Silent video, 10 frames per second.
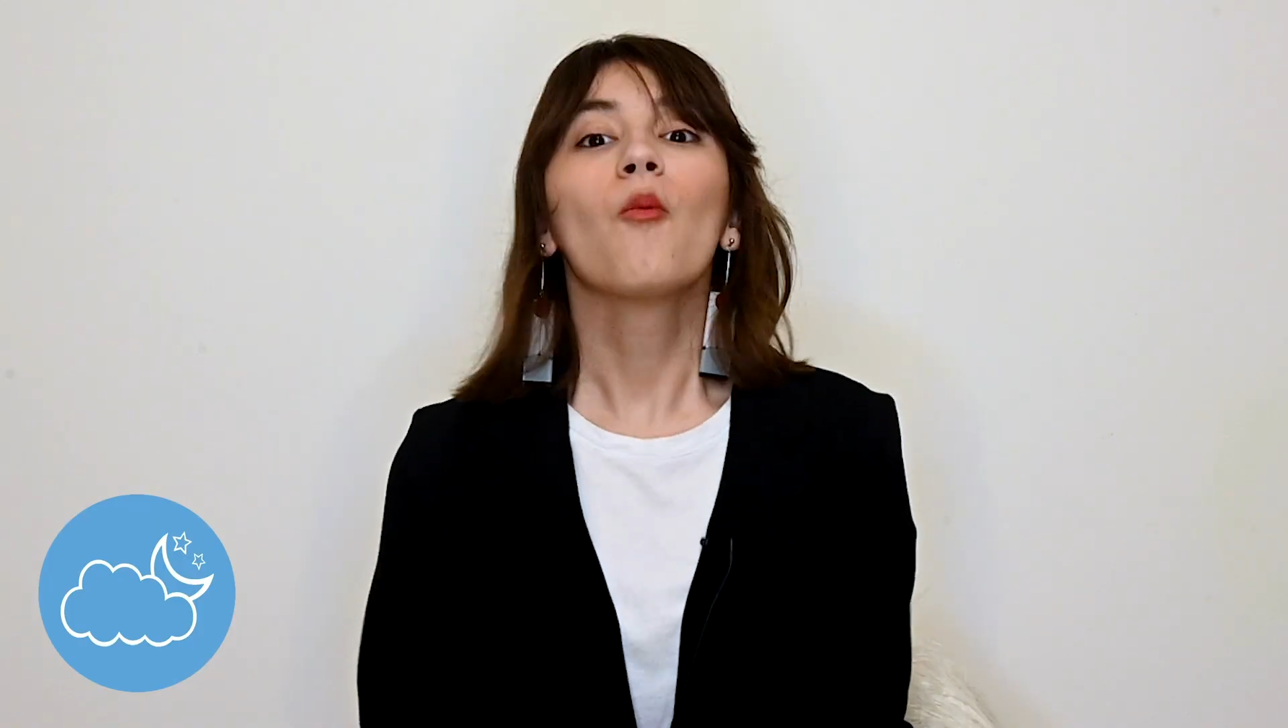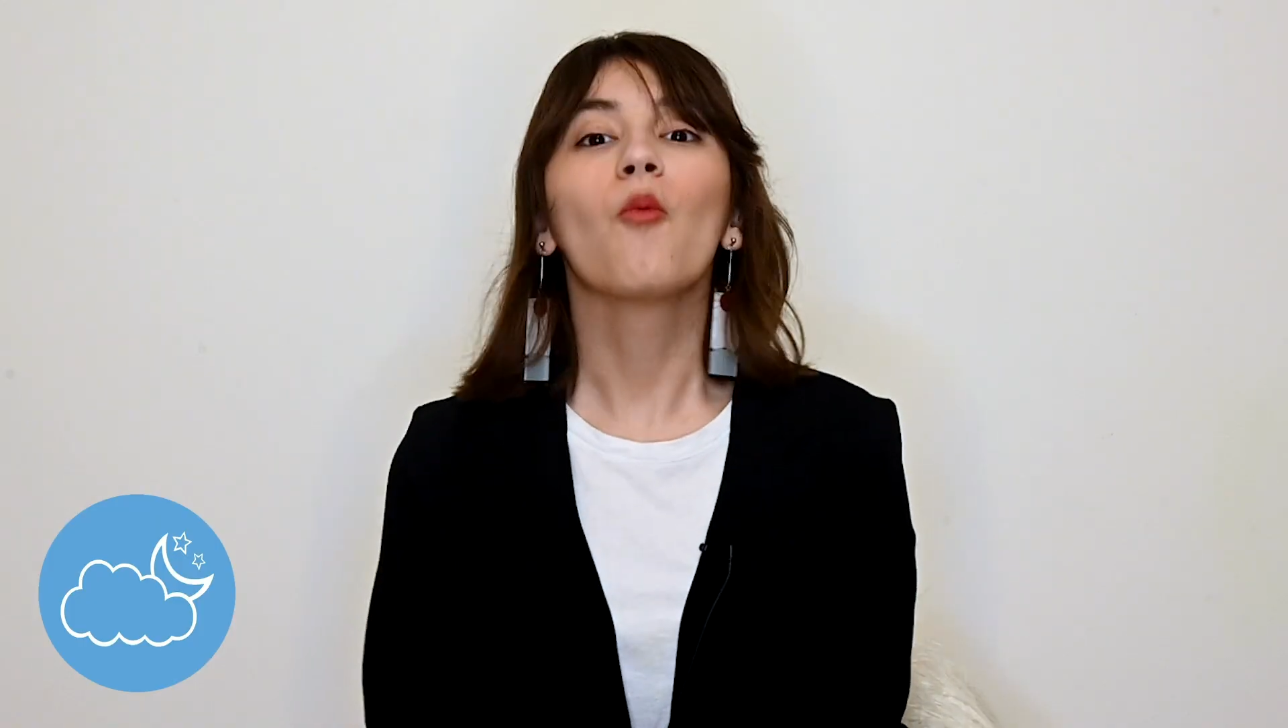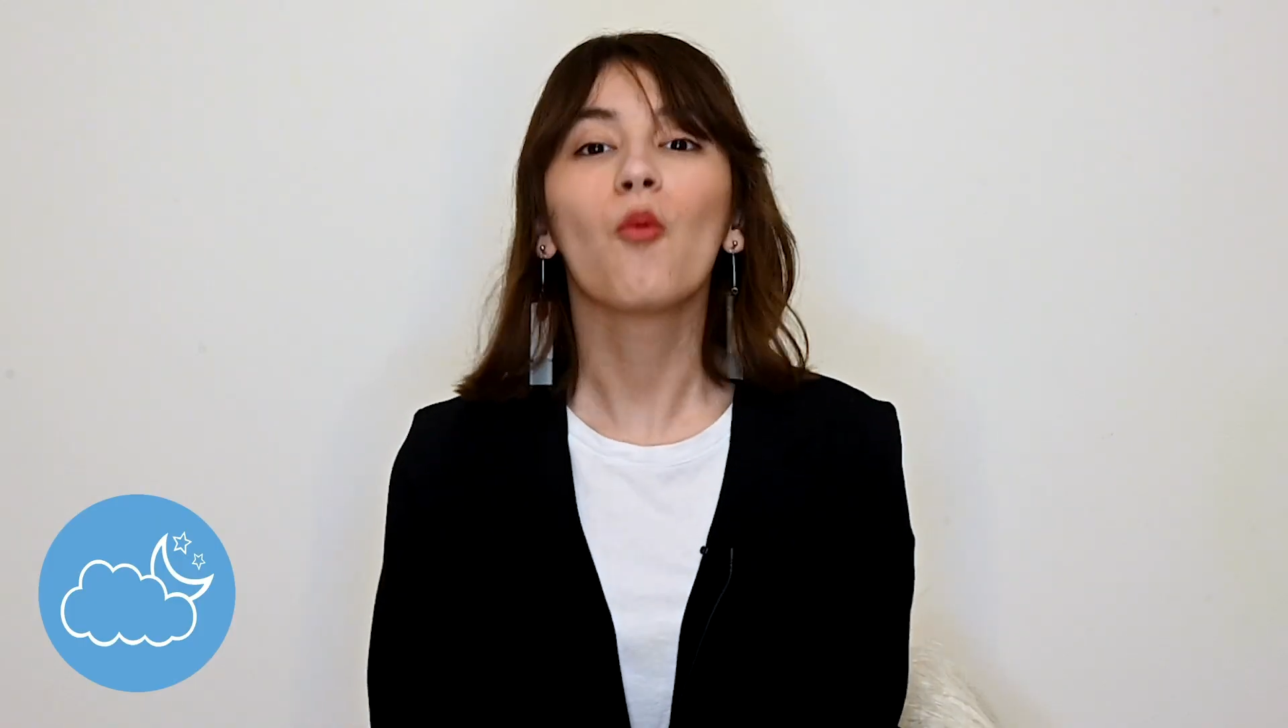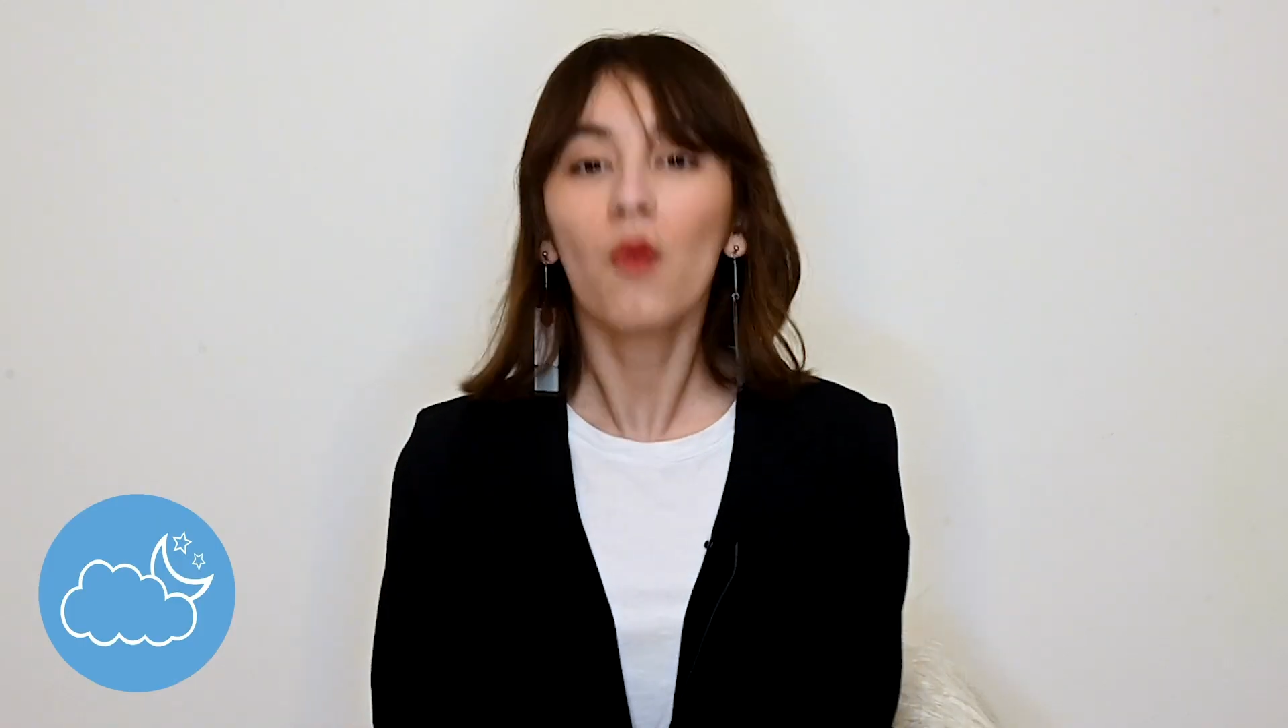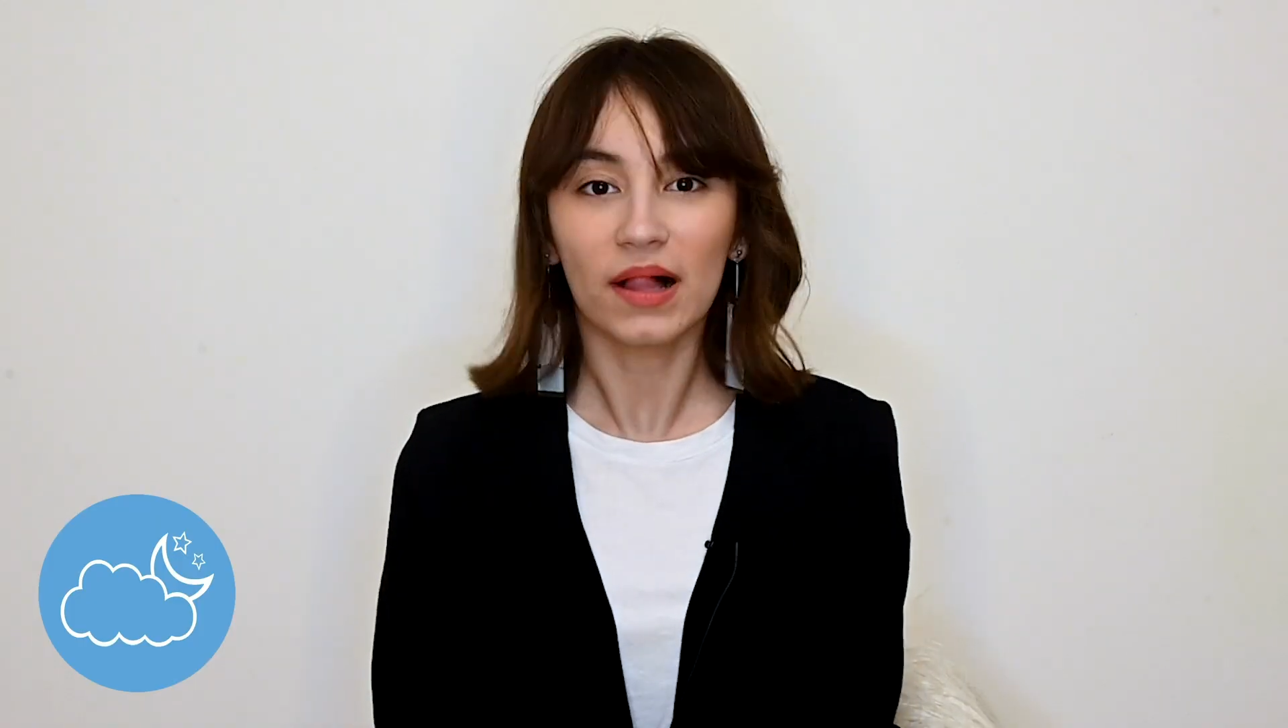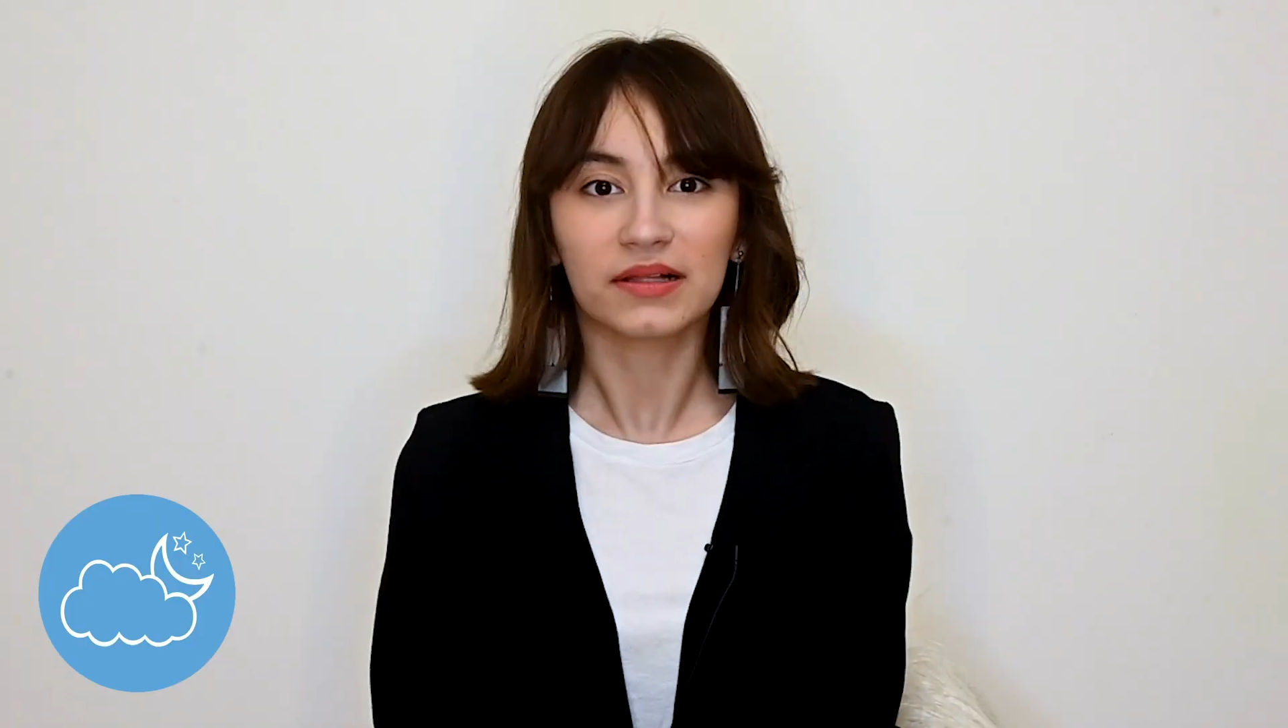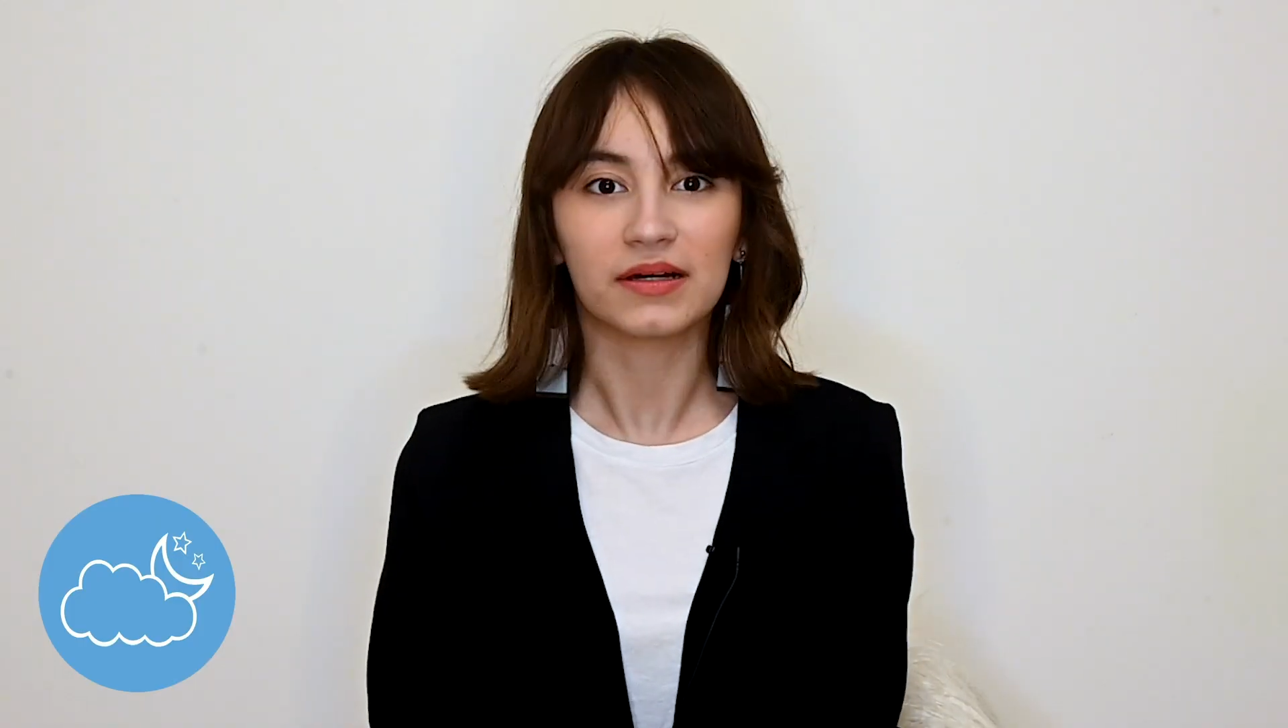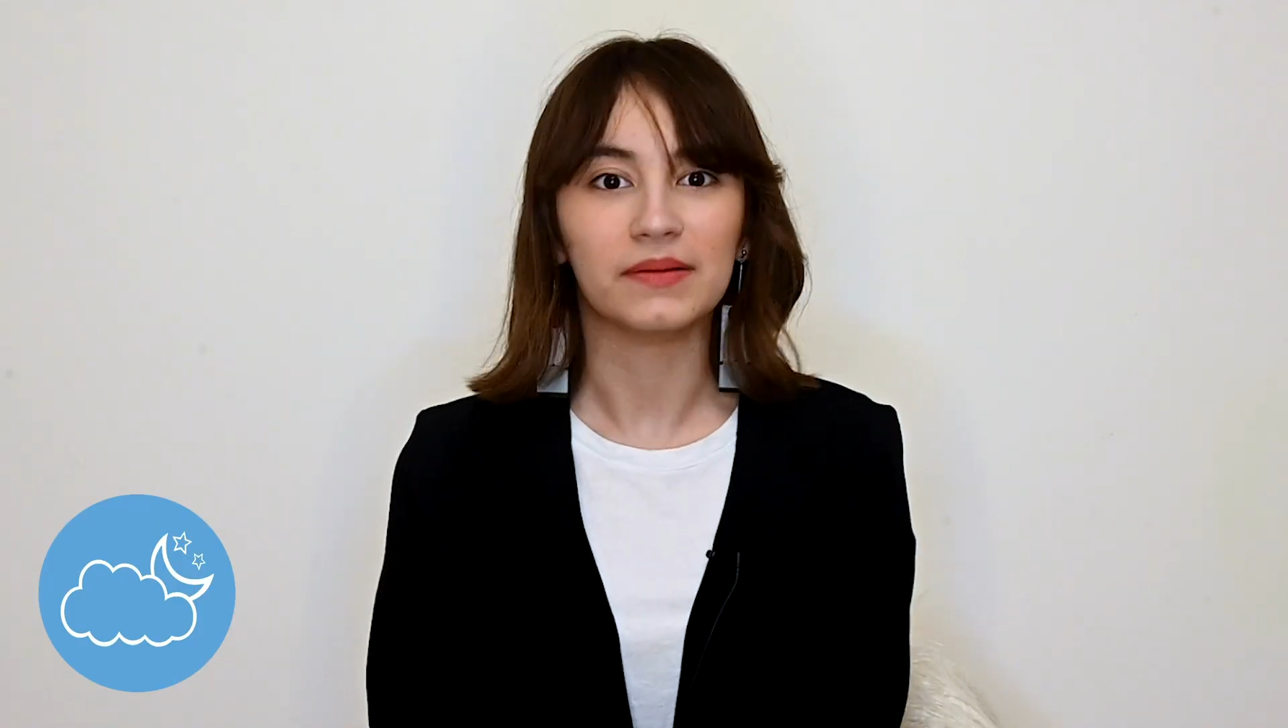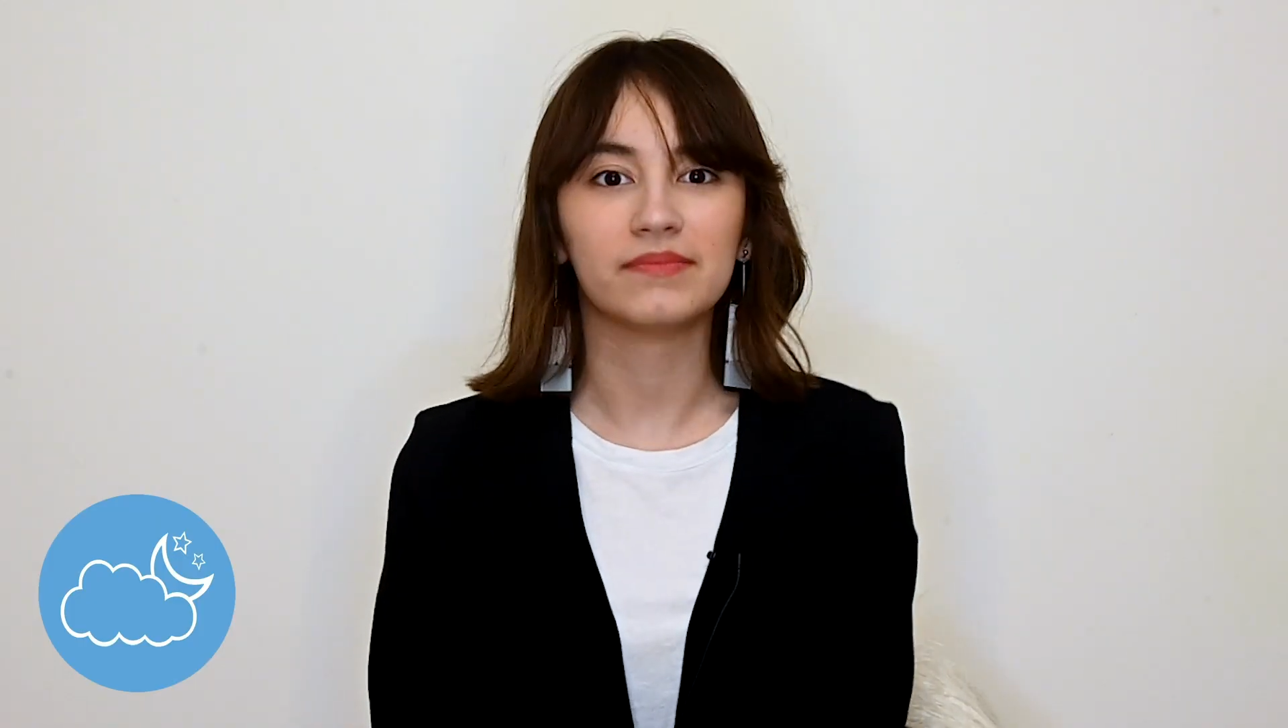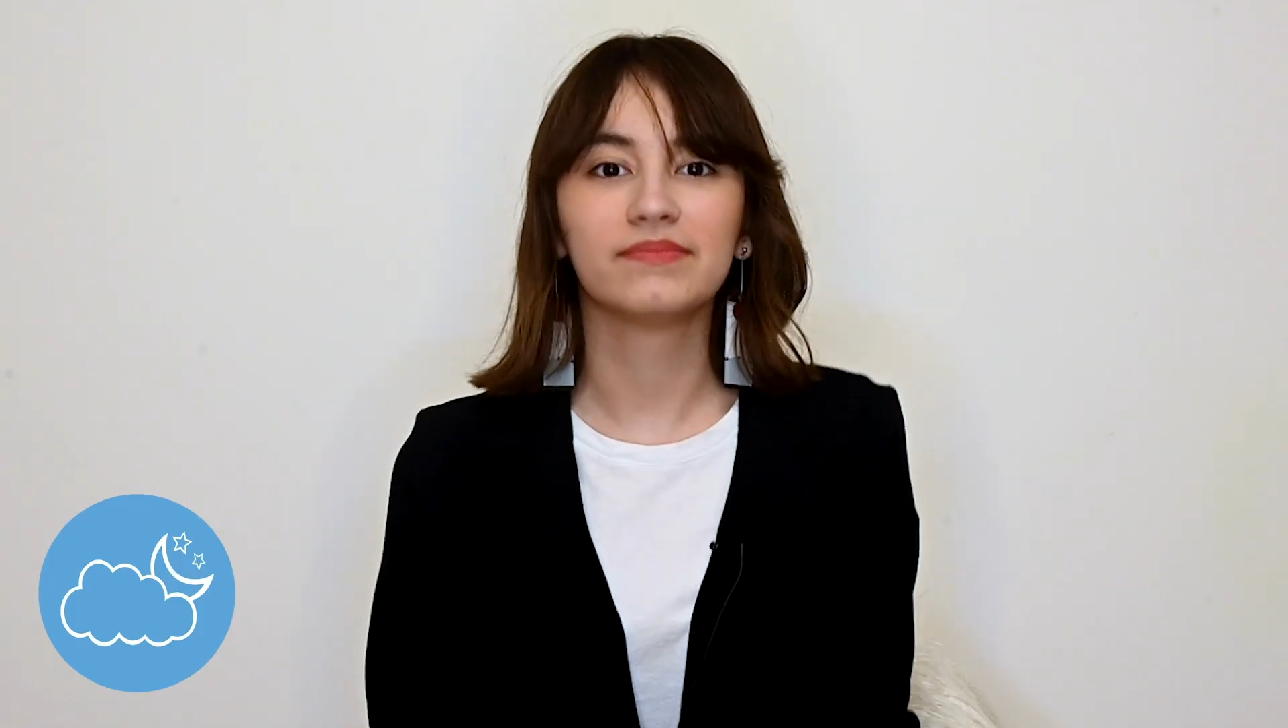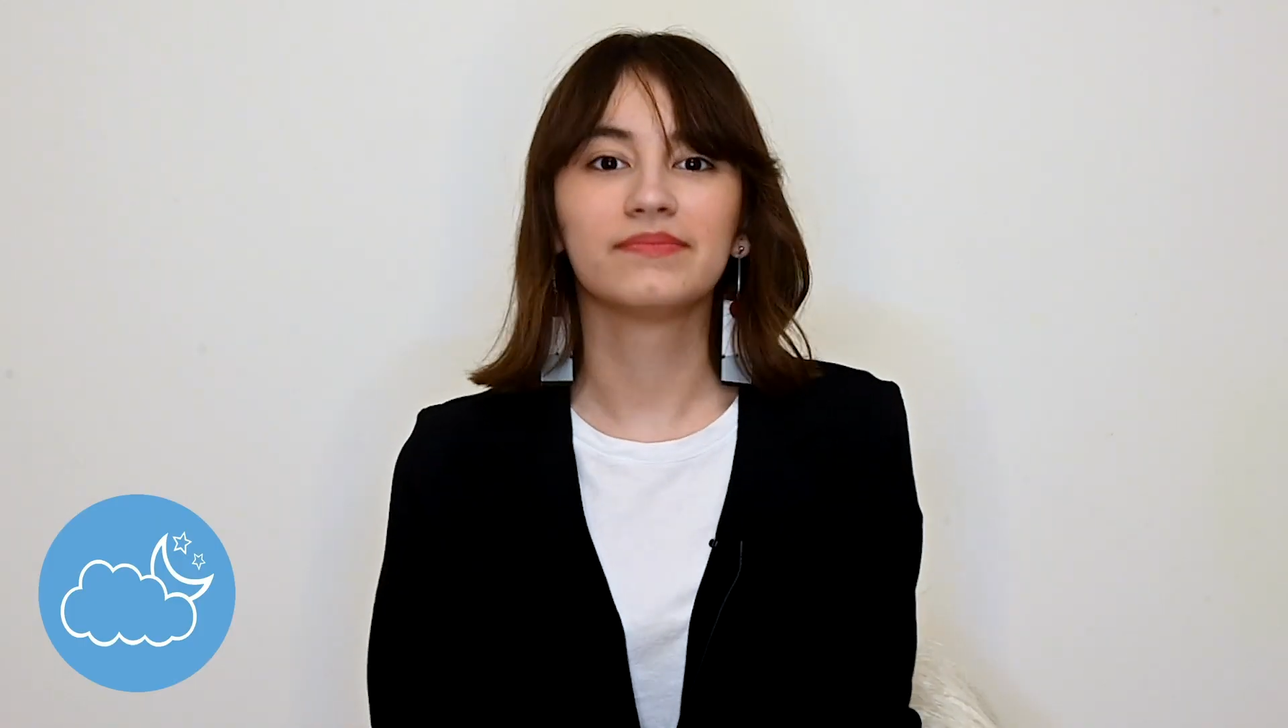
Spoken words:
welcome.